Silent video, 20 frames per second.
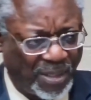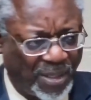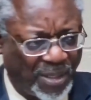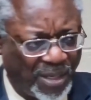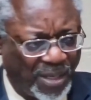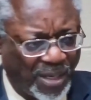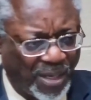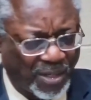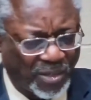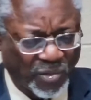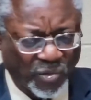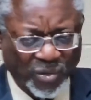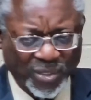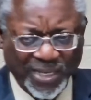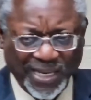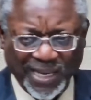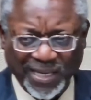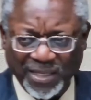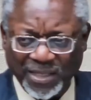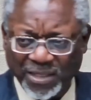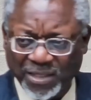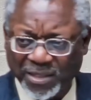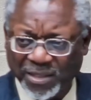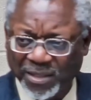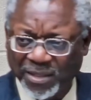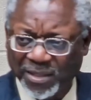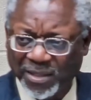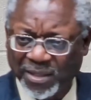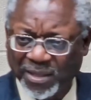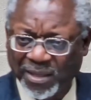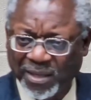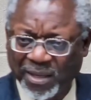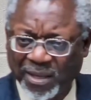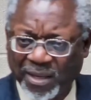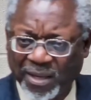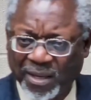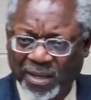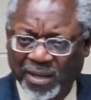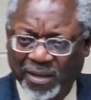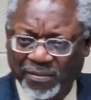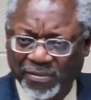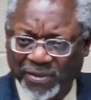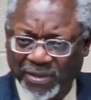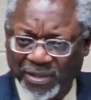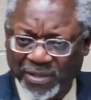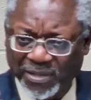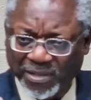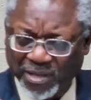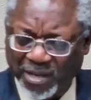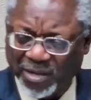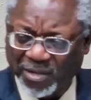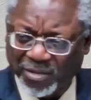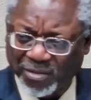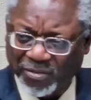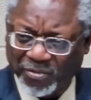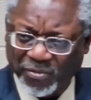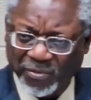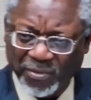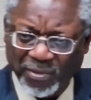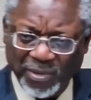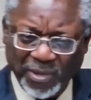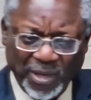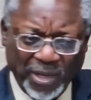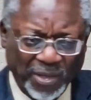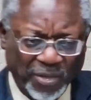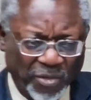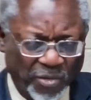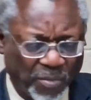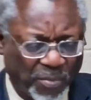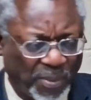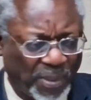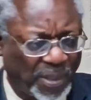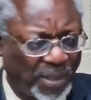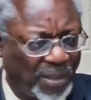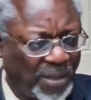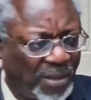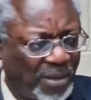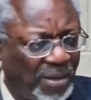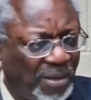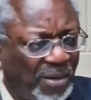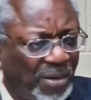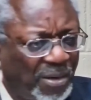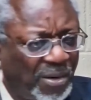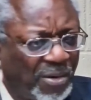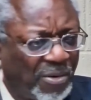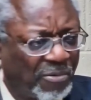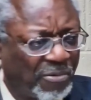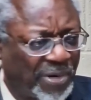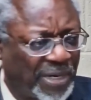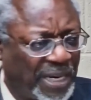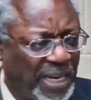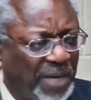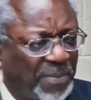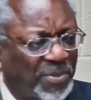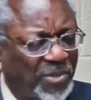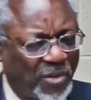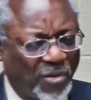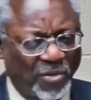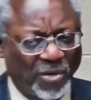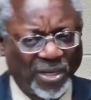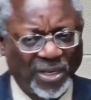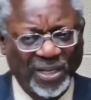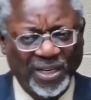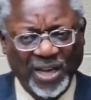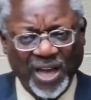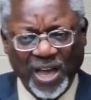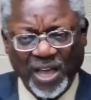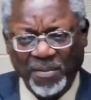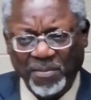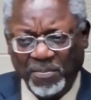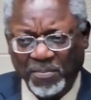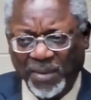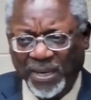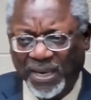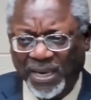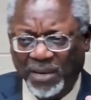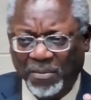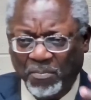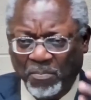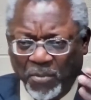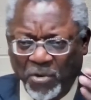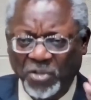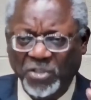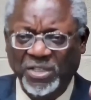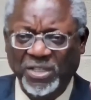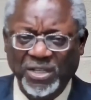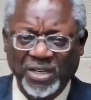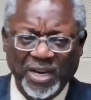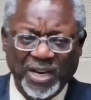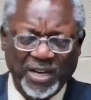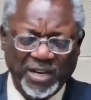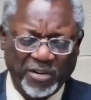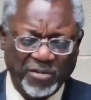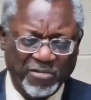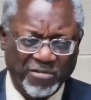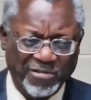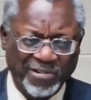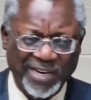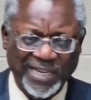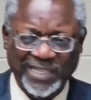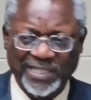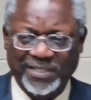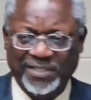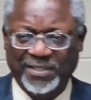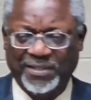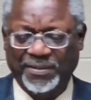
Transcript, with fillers: uh, to a knowledge of his Son and to be redeemed. So God, in mercy and in grace,